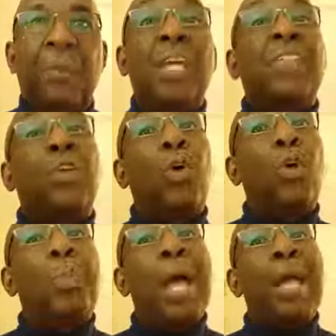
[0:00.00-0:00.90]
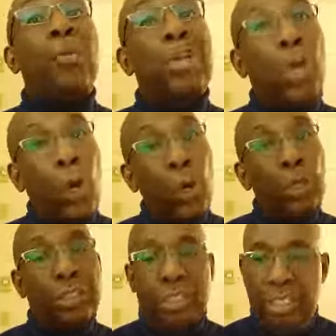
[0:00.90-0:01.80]
We have to go back,
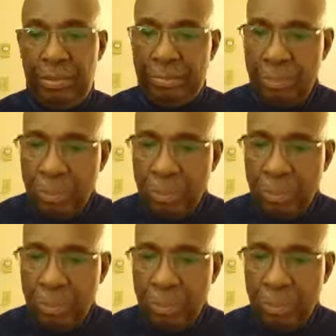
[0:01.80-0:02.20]
rehearse it.